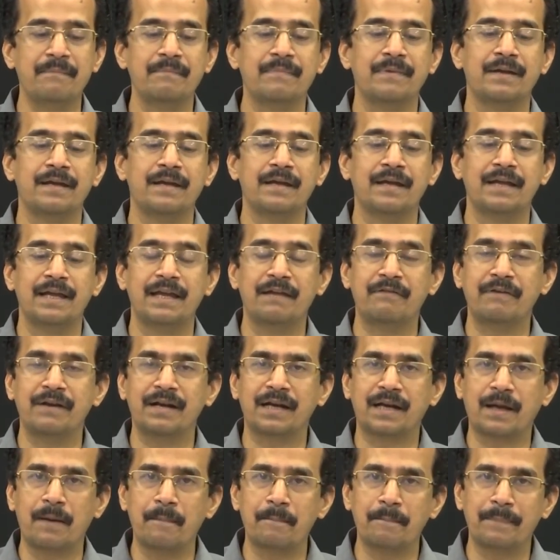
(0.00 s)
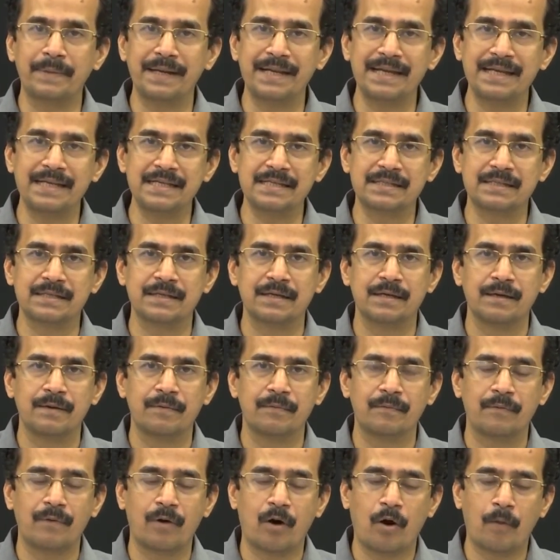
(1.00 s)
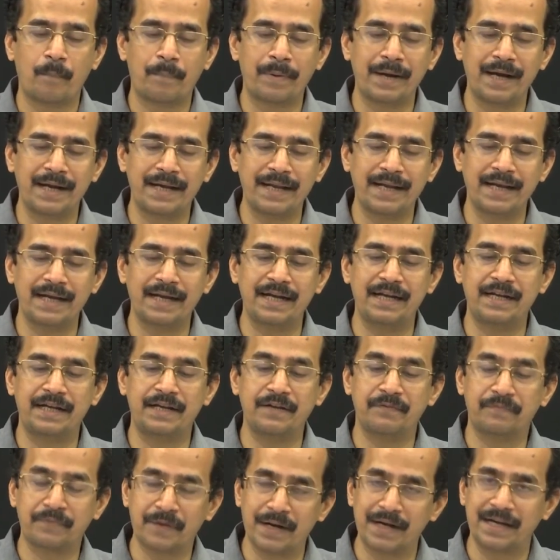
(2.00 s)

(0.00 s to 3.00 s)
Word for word: develop new ideas and to learn new things.